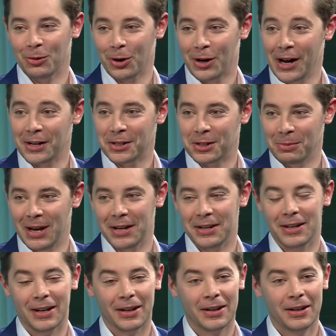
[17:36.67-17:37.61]
We're kind of
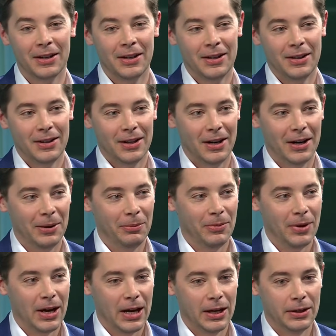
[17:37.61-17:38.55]
demanding,
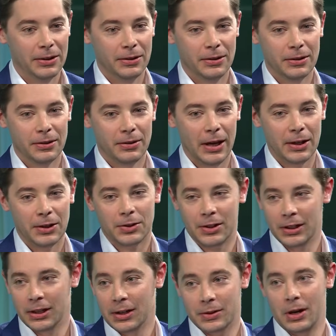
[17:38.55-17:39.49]
um, and they
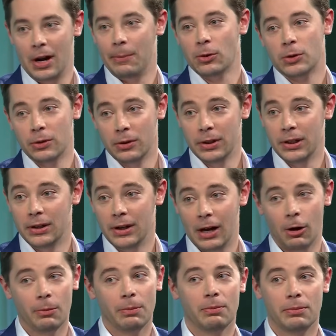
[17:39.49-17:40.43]
see it as an opportunity to
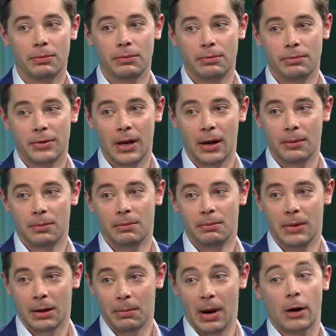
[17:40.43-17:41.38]
help get
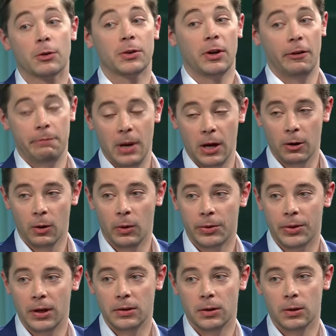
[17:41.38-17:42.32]
make Microsoft better at
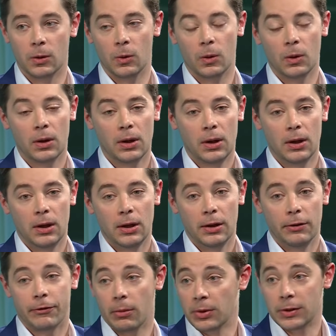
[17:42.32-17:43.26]
what they do
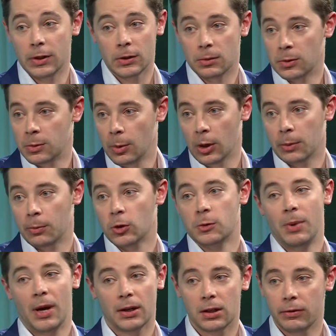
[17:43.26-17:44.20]
from a systems building
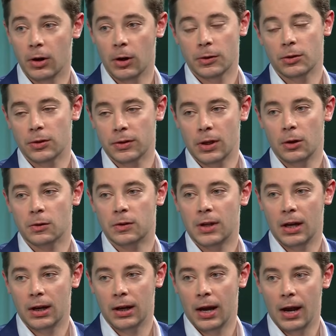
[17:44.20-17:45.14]
perspective and also just
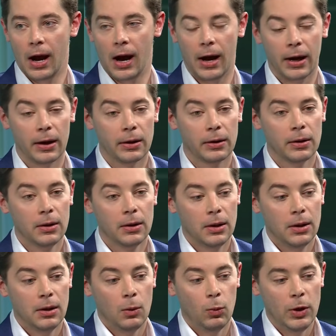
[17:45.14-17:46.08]
understanding AI,
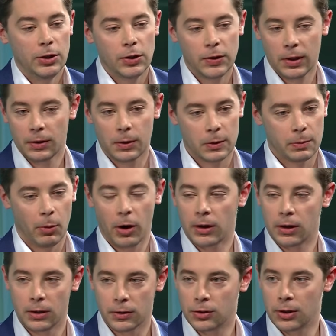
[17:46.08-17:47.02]
we just think this
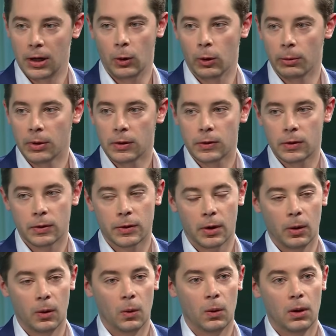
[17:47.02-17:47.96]
market is ginormous. And
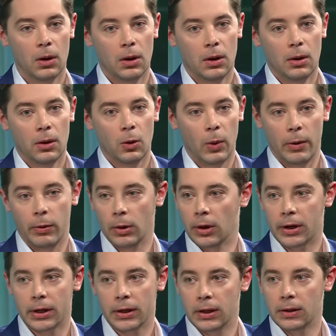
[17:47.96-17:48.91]
so the way we
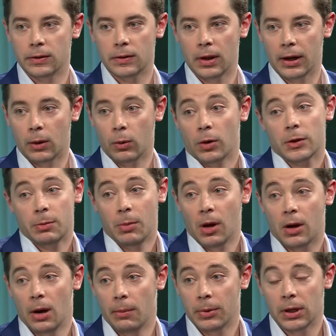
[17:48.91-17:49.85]
look at it is like we're a small
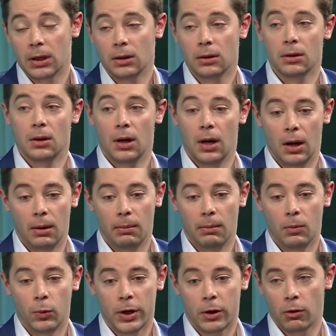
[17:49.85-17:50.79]
company.
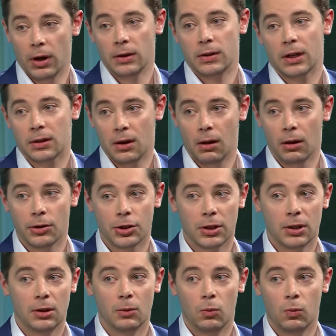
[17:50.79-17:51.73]
Um, we create
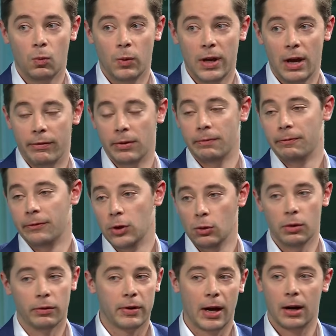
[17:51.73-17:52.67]
technology. We have a
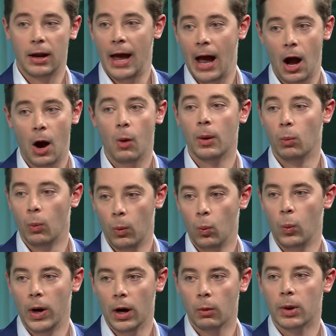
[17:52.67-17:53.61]
view of kind of how and
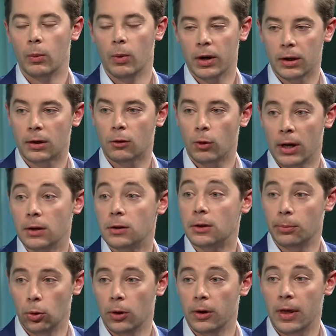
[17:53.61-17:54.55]
where we want to create and
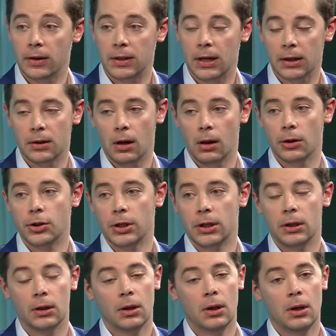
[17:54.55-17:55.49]
deploy that
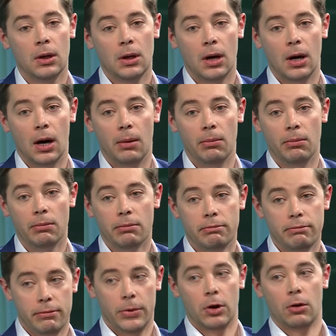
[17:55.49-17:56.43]
technology. Um,
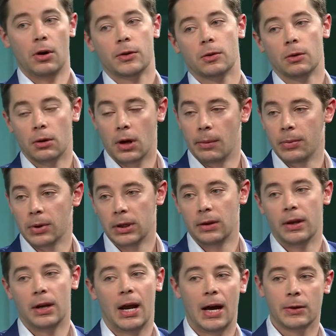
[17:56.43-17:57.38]
they're also a company
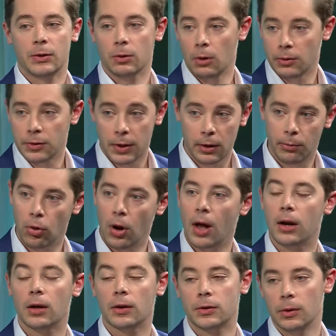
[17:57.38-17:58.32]
that has their own set of
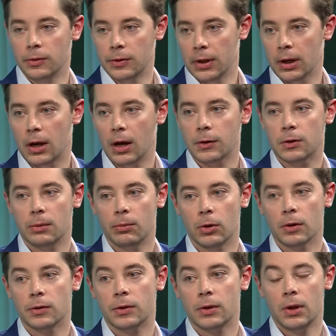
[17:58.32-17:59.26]
products, own set of
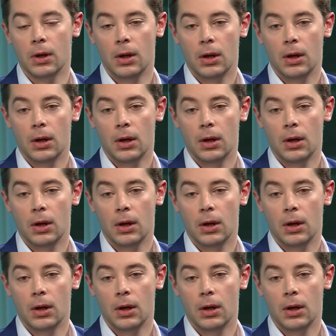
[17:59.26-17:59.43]
customers.